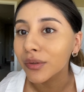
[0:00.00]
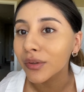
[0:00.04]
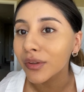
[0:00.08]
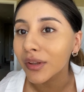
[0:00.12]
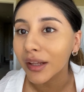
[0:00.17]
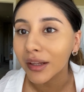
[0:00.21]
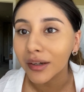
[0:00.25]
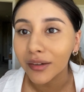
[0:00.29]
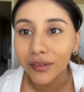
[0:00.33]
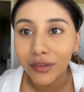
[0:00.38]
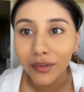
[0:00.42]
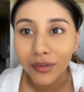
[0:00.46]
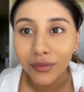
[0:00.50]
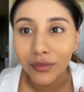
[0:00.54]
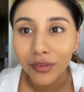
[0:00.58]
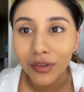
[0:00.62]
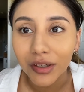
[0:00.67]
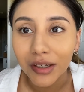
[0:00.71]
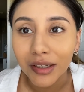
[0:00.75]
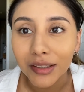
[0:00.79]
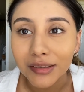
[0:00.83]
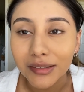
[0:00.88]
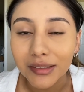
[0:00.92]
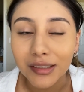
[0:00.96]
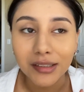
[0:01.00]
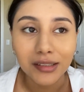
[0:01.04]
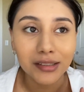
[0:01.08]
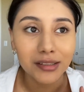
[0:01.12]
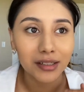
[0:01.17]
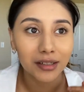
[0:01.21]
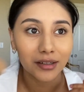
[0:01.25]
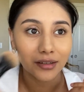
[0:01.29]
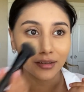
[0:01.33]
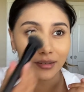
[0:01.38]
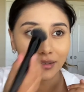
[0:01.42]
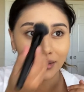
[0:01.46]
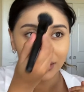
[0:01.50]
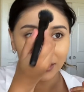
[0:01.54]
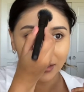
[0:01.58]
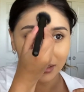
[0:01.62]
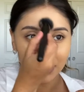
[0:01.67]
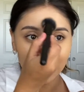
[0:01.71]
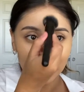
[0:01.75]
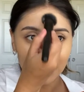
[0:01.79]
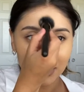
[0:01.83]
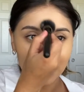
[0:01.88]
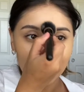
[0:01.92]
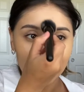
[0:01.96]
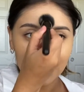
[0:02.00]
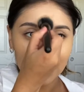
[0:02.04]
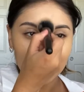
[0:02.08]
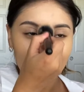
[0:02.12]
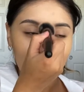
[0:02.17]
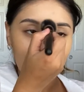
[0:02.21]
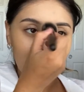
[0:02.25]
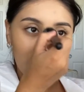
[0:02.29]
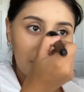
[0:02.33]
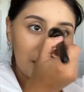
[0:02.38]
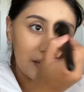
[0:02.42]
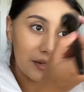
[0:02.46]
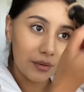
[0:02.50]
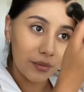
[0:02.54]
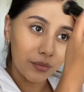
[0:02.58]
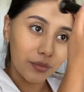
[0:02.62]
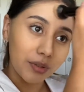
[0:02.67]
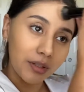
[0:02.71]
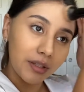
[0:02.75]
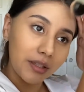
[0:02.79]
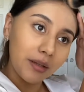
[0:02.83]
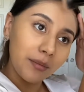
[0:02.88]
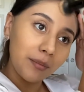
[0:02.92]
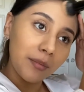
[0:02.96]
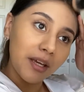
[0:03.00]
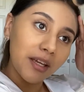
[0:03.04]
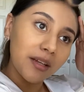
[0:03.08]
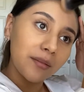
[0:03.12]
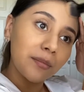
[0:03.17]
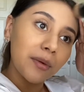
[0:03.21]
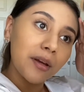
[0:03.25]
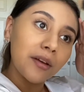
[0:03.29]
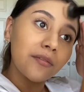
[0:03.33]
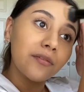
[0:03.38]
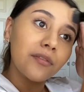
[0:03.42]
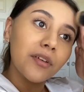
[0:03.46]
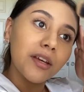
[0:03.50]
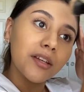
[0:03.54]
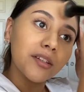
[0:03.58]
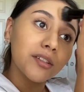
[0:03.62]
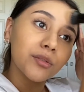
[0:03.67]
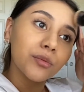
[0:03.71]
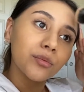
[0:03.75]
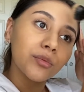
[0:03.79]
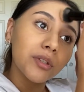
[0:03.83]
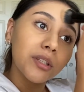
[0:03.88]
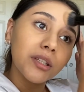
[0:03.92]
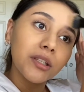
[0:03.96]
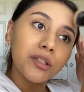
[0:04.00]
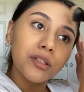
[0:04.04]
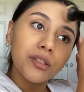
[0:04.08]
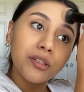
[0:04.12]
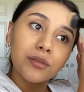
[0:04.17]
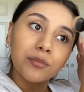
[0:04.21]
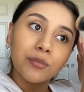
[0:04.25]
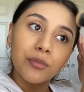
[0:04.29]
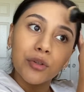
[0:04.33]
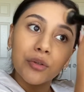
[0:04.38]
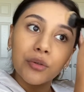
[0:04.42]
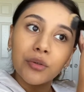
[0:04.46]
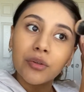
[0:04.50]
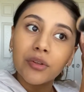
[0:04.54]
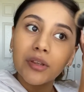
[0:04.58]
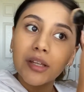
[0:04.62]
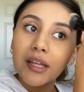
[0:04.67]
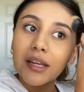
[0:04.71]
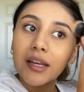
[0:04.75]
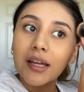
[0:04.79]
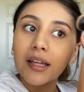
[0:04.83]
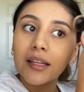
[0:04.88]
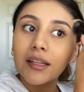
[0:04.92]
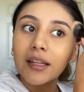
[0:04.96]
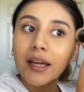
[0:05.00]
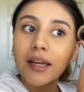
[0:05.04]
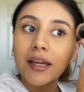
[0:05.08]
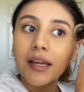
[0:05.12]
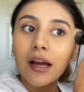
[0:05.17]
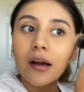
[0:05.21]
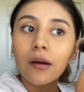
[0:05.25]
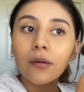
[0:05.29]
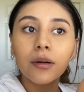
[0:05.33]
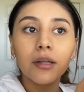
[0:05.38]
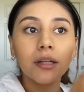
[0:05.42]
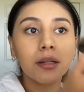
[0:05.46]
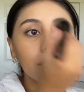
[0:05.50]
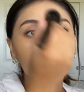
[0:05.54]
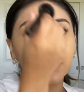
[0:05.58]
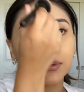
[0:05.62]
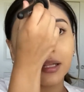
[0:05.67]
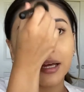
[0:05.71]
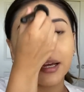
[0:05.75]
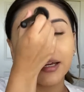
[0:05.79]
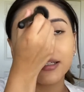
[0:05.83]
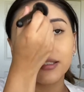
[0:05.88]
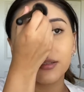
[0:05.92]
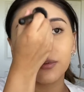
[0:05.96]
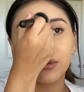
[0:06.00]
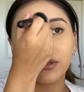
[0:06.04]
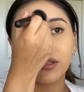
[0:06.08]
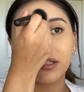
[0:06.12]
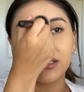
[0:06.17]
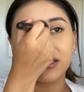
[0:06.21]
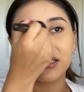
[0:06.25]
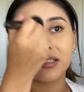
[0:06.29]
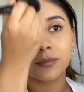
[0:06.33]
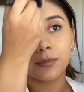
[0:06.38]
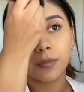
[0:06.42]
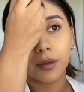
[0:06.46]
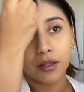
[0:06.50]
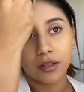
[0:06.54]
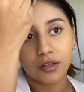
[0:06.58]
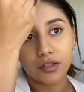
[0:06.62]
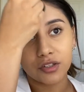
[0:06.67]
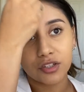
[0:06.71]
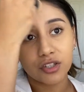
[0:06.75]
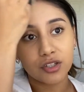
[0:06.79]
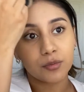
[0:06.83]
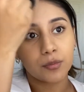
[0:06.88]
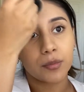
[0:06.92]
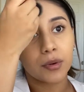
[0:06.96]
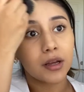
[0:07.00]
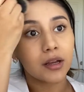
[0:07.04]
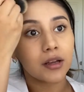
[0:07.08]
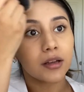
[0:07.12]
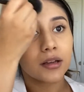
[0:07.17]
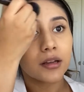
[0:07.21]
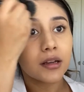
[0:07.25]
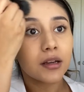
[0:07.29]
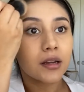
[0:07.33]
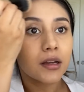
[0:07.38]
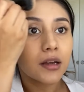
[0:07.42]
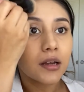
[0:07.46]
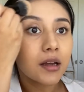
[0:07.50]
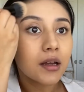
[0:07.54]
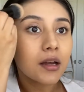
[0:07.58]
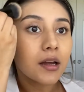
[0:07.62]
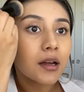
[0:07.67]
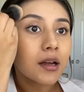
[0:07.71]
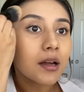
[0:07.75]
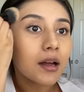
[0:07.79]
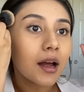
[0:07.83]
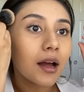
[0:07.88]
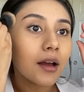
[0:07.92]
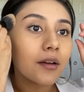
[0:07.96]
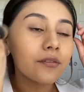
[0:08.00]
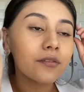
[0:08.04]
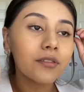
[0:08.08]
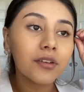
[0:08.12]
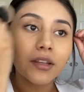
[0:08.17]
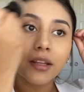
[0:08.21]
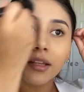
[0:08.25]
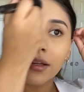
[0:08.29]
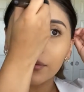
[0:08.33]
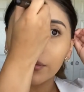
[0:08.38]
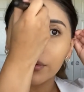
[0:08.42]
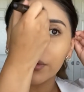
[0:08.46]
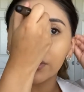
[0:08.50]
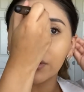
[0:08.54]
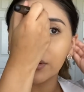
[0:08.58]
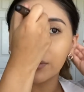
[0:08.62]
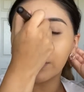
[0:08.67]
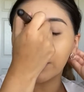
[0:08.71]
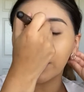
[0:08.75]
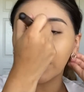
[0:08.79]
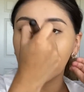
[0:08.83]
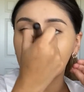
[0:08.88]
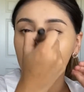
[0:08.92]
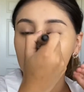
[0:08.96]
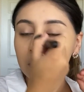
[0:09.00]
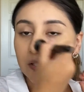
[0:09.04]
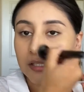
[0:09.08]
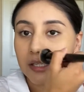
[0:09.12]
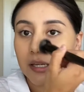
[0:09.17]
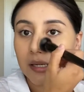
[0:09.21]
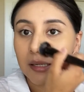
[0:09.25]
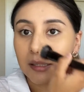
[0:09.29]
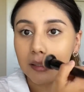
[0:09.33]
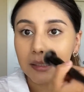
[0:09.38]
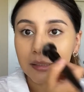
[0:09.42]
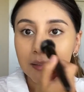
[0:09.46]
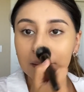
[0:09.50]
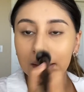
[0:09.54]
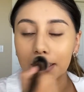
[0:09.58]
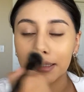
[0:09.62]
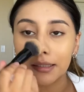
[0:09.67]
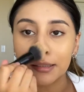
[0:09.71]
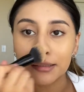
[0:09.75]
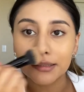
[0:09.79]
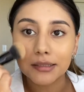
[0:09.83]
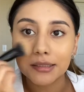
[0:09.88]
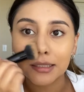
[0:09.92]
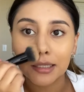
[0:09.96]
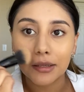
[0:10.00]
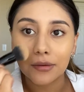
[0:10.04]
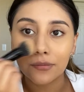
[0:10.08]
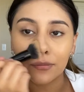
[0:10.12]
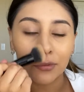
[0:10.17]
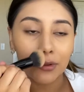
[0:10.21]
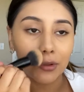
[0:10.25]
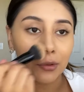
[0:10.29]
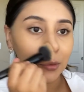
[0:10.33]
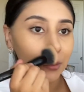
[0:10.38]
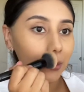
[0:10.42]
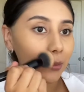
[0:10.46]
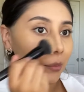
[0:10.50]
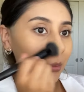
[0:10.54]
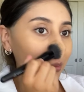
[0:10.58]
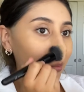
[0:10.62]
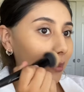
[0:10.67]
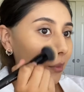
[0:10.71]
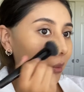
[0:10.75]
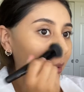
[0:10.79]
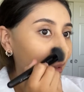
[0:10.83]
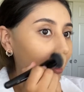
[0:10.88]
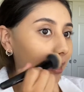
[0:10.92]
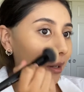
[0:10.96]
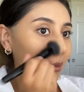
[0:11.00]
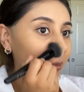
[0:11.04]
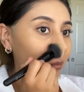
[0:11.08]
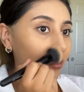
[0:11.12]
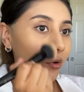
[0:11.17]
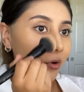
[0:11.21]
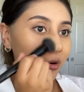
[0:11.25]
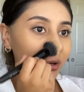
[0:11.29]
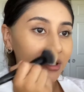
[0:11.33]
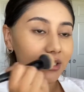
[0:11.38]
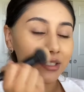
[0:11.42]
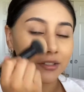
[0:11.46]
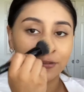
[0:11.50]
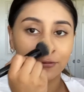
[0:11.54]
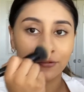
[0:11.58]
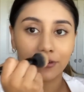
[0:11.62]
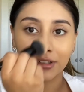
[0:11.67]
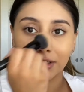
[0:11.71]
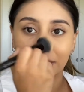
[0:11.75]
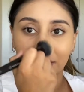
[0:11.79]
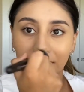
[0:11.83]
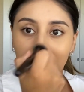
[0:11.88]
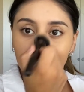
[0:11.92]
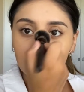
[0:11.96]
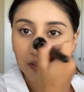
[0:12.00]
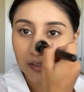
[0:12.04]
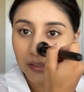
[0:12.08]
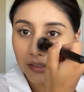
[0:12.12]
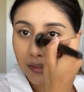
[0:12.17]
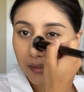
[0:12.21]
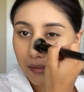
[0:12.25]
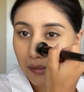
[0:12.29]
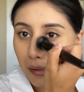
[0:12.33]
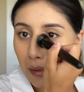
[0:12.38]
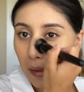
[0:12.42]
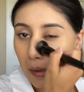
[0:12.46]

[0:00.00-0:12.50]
I don't know if you guys can tell, but it really made my face really smooth, and I like how it applies with the sponge, but I feel like with the brush it does give you a more different look.